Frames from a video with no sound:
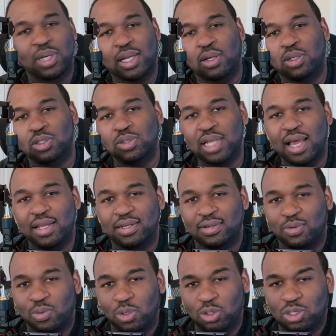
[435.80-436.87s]
We're not going to do that.
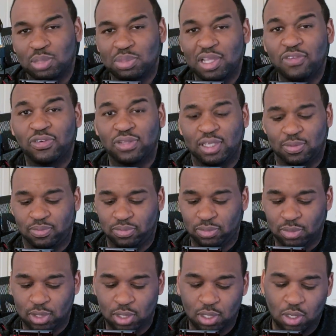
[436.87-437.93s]
We're going to do something differently.
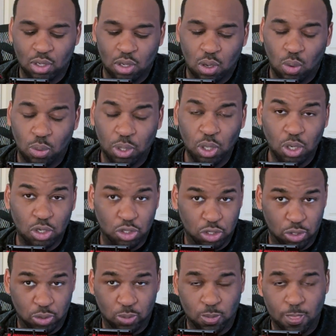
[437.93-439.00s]
What we're going to
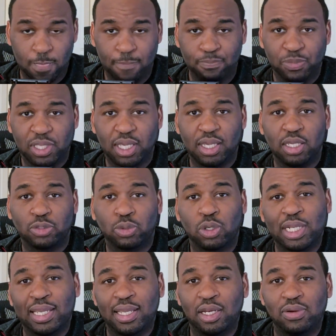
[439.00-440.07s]
do is we're
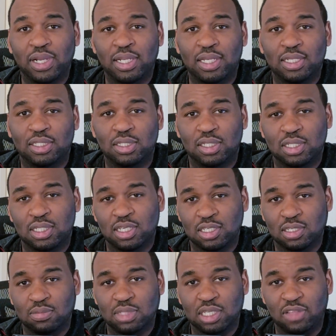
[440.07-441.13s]
going to integrate it into the
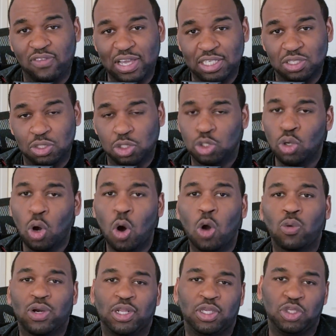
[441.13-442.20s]
systems and devices you already